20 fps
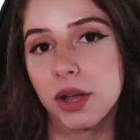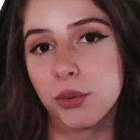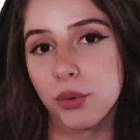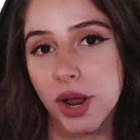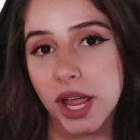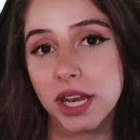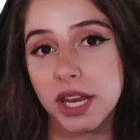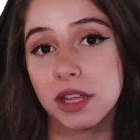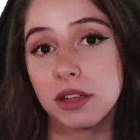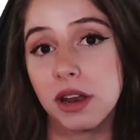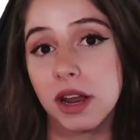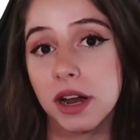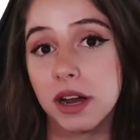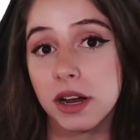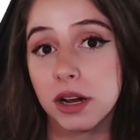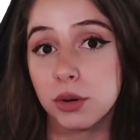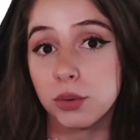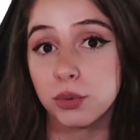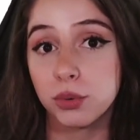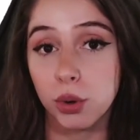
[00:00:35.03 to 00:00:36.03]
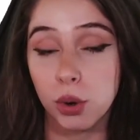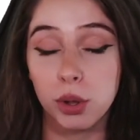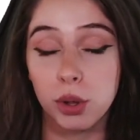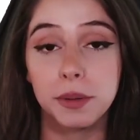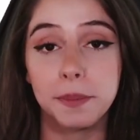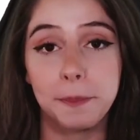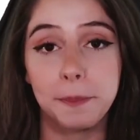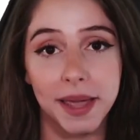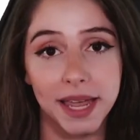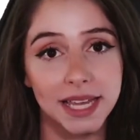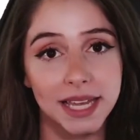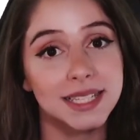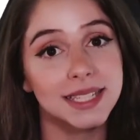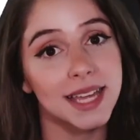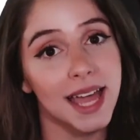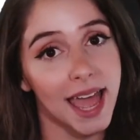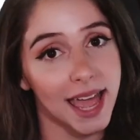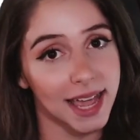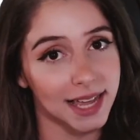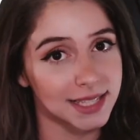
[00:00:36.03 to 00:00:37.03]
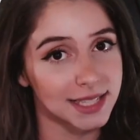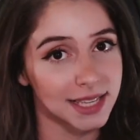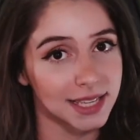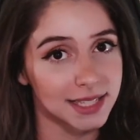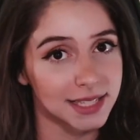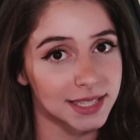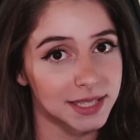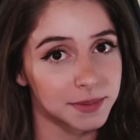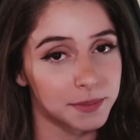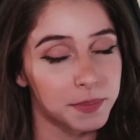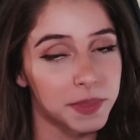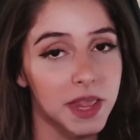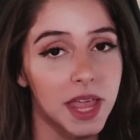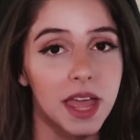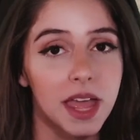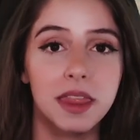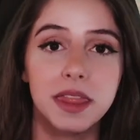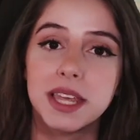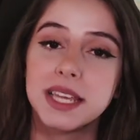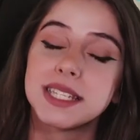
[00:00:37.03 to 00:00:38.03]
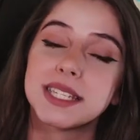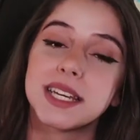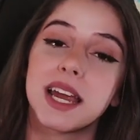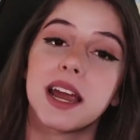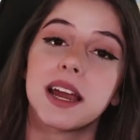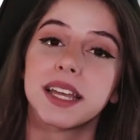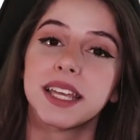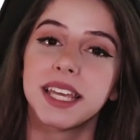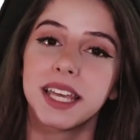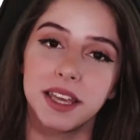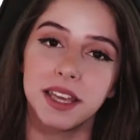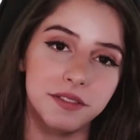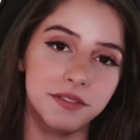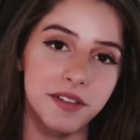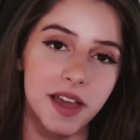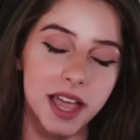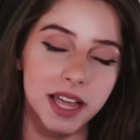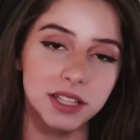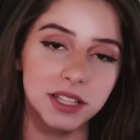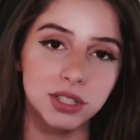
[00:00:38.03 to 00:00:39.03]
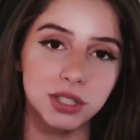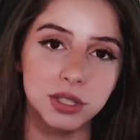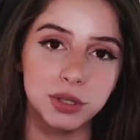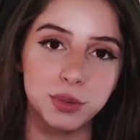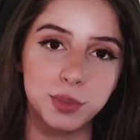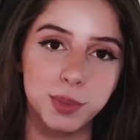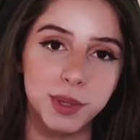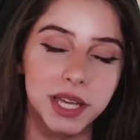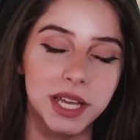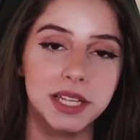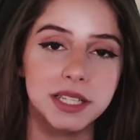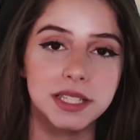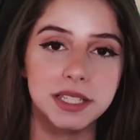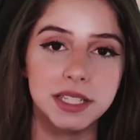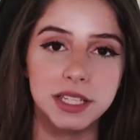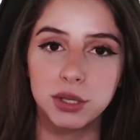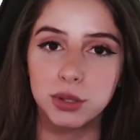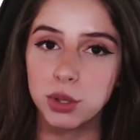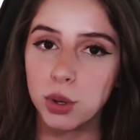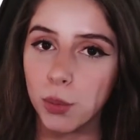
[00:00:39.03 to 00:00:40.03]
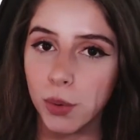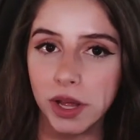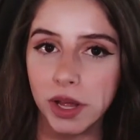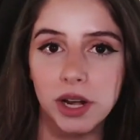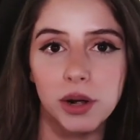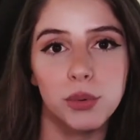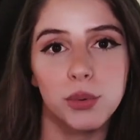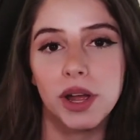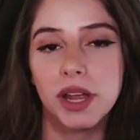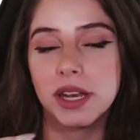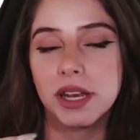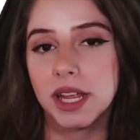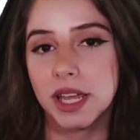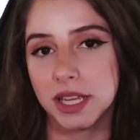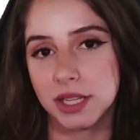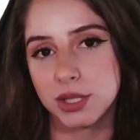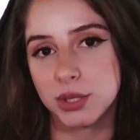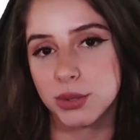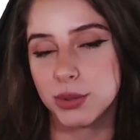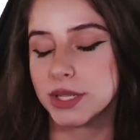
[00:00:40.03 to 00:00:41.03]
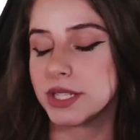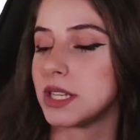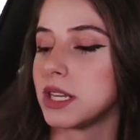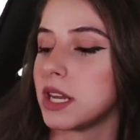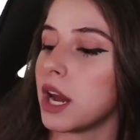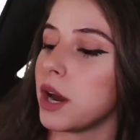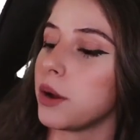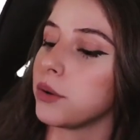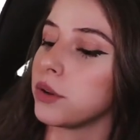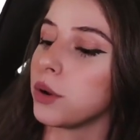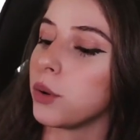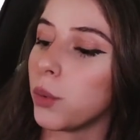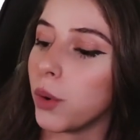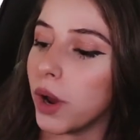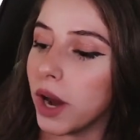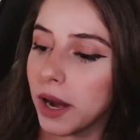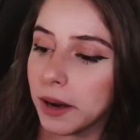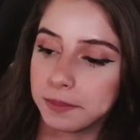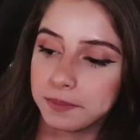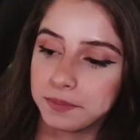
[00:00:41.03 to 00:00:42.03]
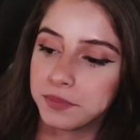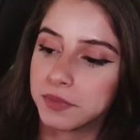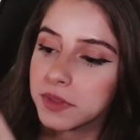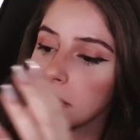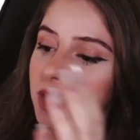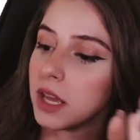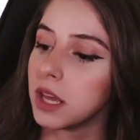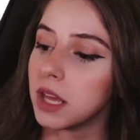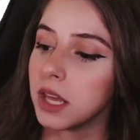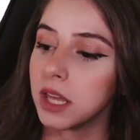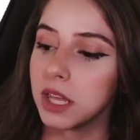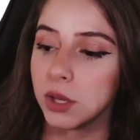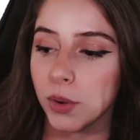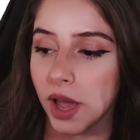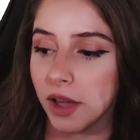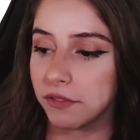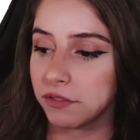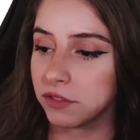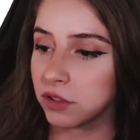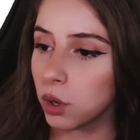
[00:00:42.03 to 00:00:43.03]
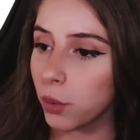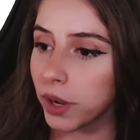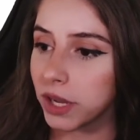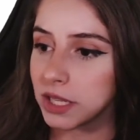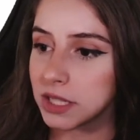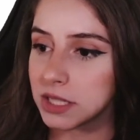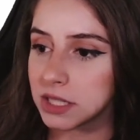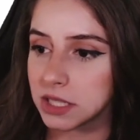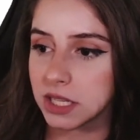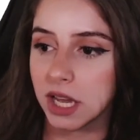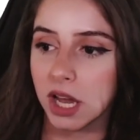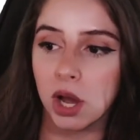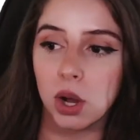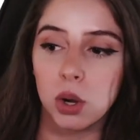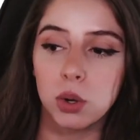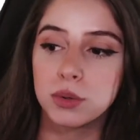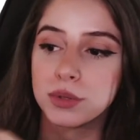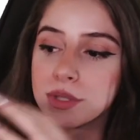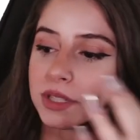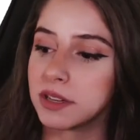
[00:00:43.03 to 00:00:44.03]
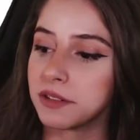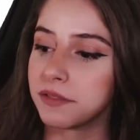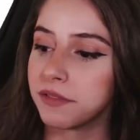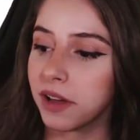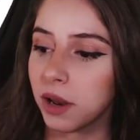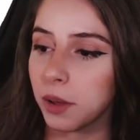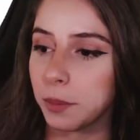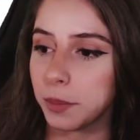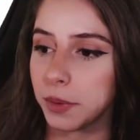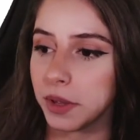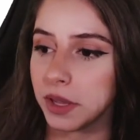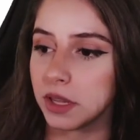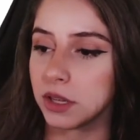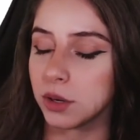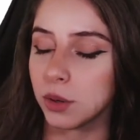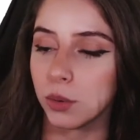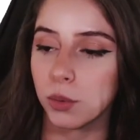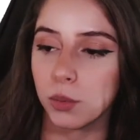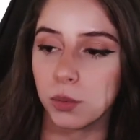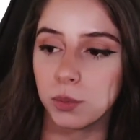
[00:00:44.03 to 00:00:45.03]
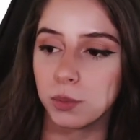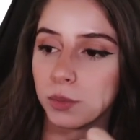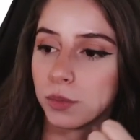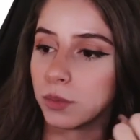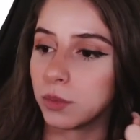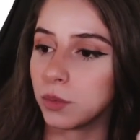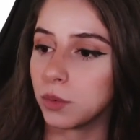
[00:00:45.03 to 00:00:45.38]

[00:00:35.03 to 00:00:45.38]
granular role-based access. These are key factors because you don't want to run into a scenario where you have no idea who's developing, you know,